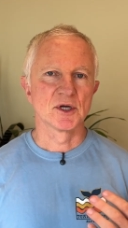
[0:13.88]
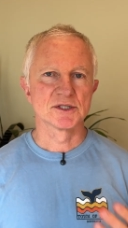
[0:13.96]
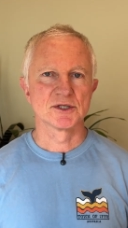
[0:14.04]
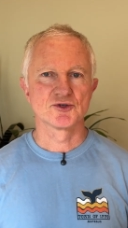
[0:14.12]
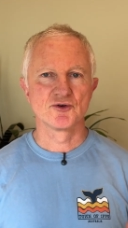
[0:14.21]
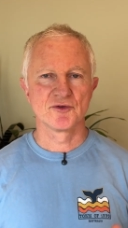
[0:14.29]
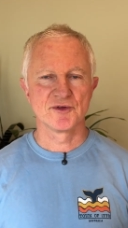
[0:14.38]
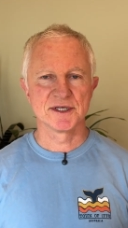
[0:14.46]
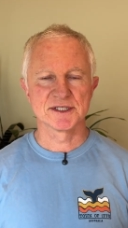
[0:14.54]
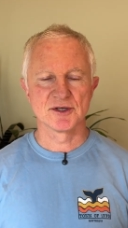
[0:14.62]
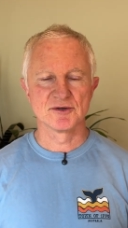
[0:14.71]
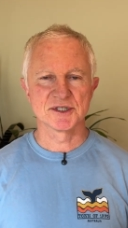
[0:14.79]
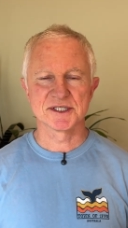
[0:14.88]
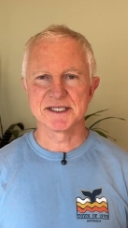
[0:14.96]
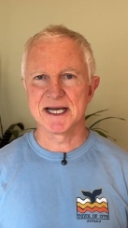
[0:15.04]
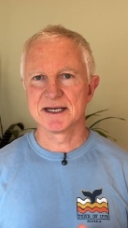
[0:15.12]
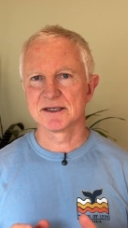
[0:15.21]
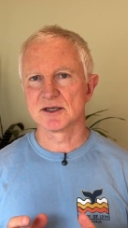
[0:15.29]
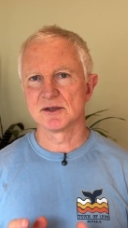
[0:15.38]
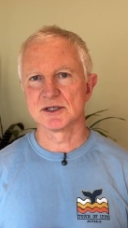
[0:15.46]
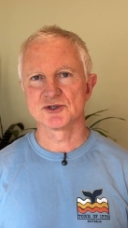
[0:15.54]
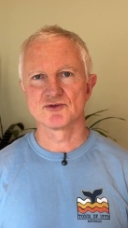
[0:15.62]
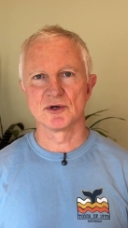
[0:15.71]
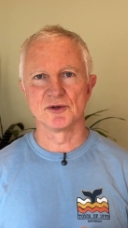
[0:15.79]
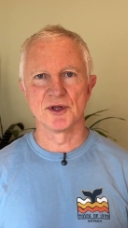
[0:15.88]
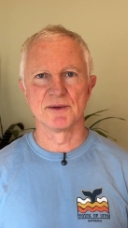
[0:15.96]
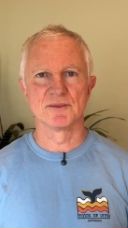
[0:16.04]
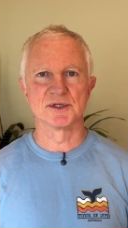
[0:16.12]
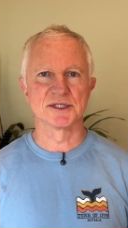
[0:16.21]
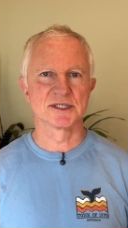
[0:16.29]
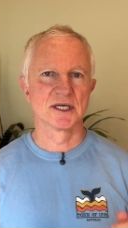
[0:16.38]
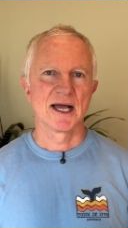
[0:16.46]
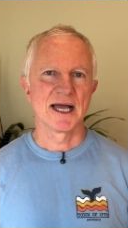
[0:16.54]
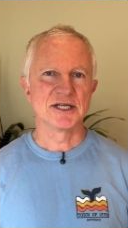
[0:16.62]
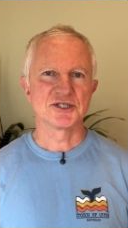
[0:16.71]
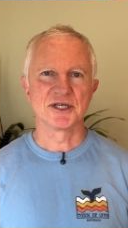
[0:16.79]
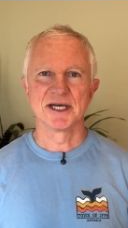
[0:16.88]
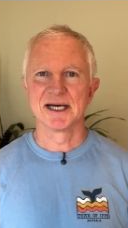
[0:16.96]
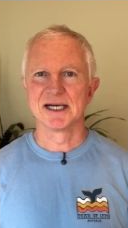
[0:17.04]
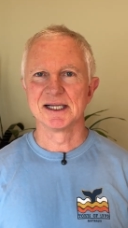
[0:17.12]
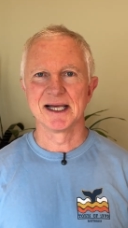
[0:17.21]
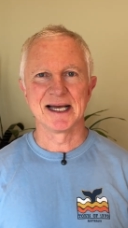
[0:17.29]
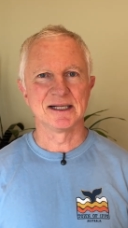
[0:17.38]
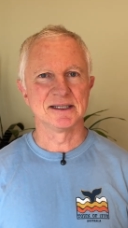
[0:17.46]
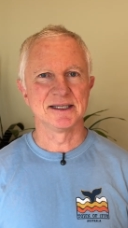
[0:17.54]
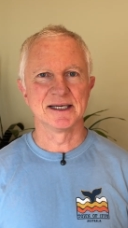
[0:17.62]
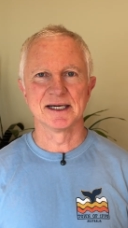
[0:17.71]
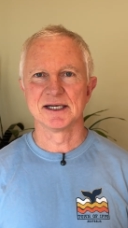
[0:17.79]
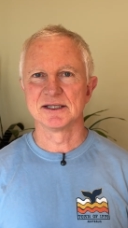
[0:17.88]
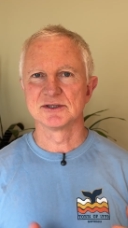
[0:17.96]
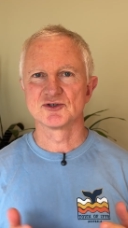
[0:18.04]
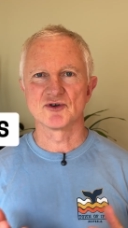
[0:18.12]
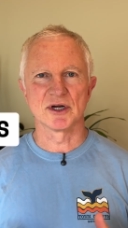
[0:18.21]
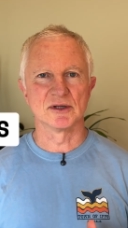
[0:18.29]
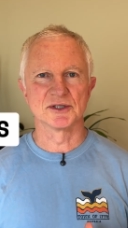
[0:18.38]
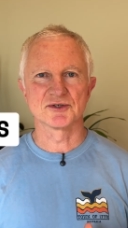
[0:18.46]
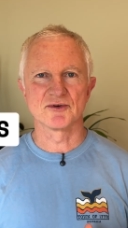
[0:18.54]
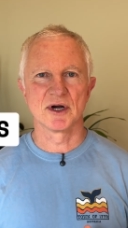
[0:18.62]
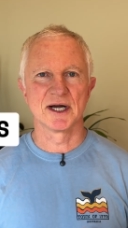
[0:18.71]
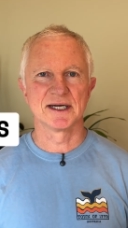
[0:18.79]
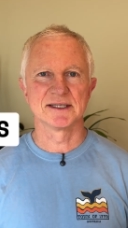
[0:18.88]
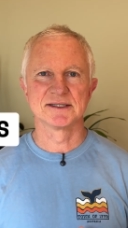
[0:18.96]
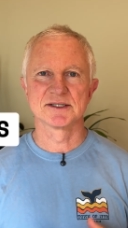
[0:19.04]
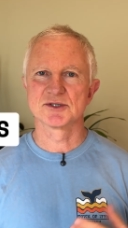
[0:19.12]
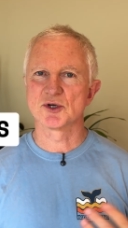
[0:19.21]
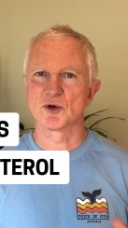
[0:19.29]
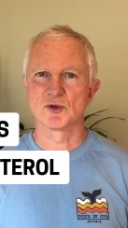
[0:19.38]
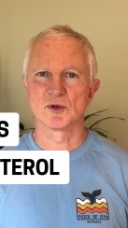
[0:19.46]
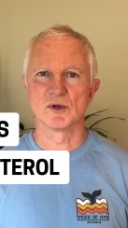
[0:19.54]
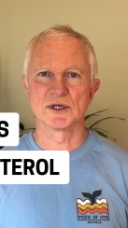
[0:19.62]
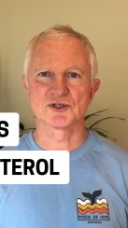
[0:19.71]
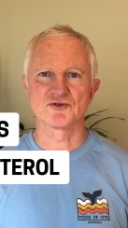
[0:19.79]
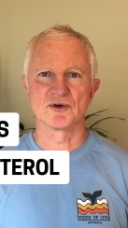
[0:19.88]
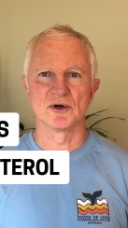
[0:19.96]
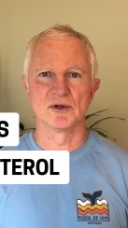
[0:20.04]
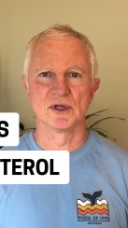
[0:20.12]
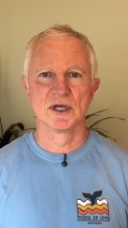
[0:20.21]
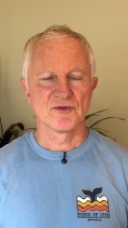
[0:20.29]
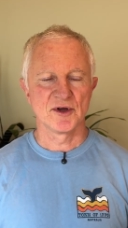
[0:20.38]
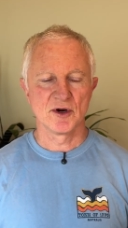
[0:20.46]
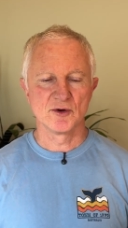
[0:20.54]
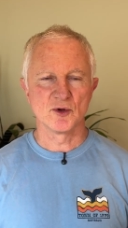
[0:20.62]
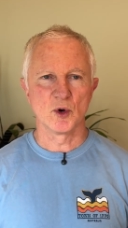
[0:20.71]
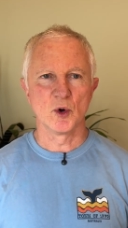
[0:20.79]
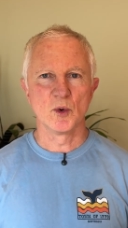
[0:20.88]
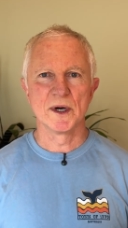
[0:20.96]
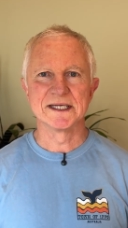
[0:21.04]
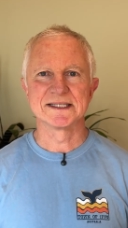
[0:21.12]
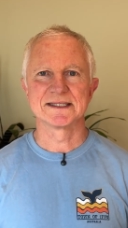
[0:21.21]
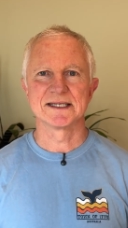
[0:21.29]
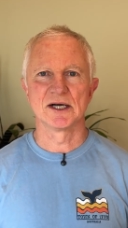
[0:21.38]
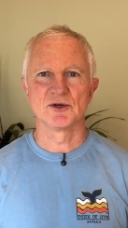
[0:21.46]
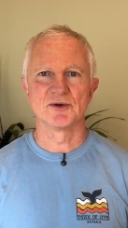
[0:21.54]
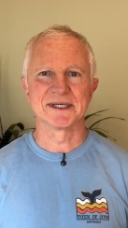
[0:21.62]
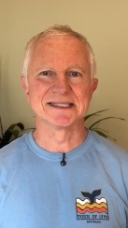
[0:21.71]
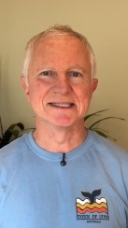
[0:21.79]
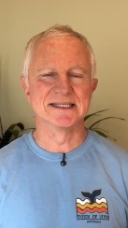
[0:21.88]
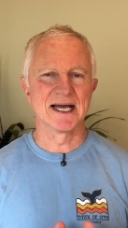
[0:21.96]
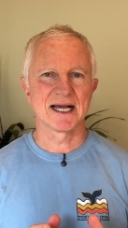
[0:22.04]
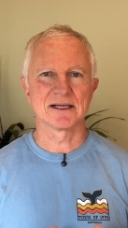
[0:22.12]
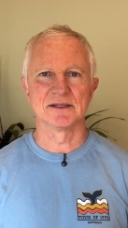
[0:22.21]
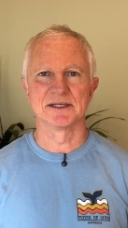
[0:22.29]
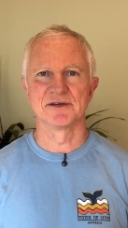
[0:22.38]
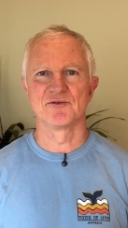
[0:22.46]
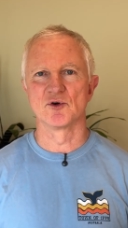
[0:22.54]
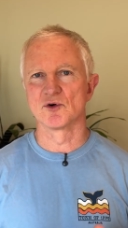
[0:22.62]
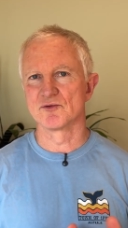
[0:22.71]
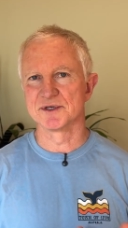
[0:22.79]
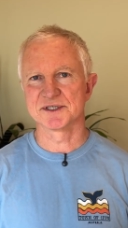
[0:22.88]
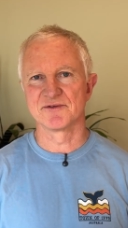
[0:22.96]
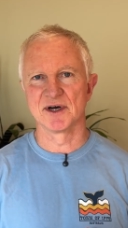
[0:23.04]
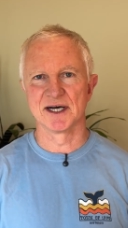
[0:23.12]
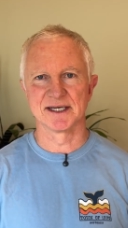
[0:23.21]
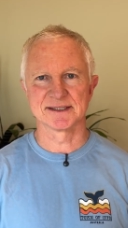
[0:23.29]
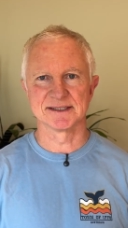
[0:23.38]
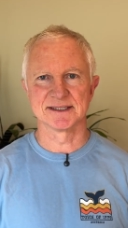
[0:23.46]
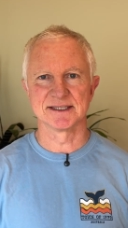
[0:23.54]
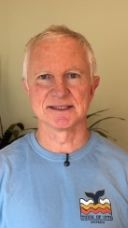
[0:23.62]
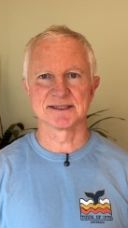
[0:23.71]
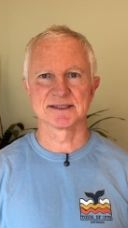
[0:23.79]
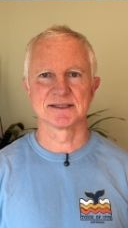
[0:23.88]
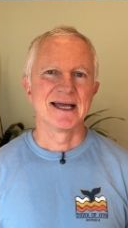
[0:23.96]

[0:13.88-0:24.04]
Because the truth is those standard cholesterol numbers, HDL, LDL, triglycerides, total cholesterol, they don't always tell you exactly if you're at risk for heart disease.